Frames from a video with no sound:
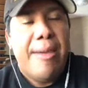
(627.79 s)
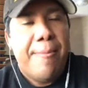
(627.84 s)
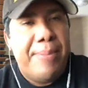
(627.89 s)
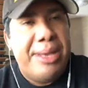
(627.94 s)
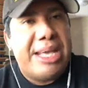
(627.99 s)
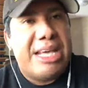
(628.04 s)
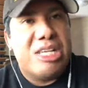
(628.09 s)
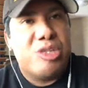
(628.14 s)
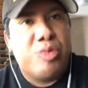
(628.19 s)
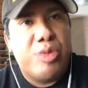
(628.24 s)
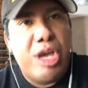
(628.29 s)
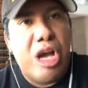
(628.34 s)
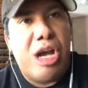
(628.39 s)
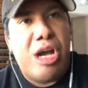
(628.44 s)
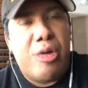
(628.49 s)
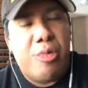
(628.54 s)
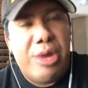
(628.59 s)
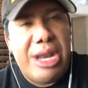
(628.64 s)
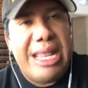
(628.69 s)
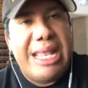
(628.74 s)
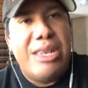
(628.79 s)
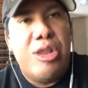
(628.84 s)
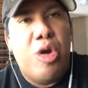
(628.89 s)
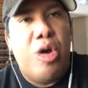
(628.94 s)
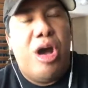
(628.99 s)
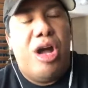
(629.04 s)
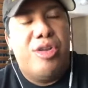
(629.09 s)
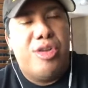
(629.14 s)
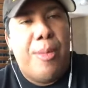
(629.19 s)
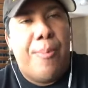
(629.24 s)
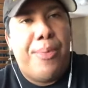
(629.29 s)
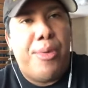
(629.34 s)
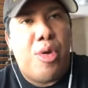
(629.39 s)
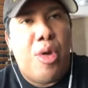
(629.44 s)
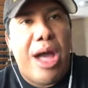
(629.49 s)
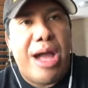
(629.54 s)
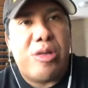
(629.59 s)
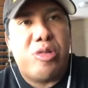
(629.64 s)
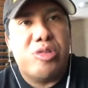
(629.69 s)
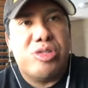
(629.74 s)
Because we already know under
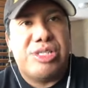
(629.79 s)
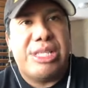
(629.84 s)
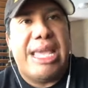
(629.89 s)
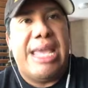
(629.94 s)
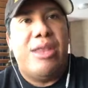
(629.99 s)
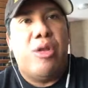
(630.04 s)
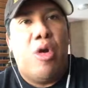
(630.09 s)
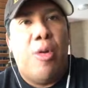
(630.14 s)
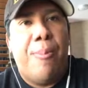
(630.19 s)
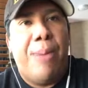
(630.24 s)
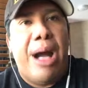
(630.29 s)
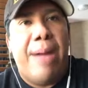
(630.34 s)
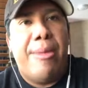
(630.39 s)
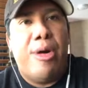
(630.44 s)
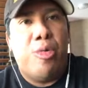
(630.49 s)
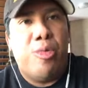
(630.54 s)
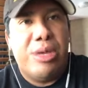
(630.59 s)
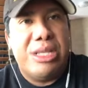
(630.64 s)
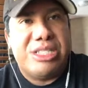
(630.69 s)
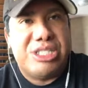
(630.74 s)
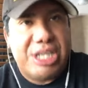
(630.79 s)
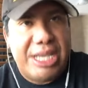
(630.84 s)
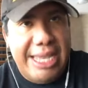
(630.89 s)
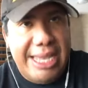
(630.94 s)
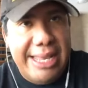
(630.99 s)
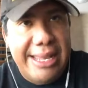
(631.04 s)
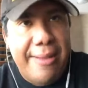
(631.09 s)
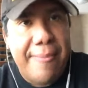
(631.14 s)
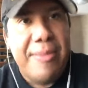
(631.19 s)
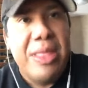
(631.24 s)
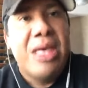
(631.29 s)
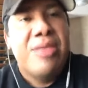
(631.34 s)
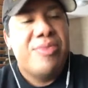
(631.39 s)
Barack Hussein Obama regime,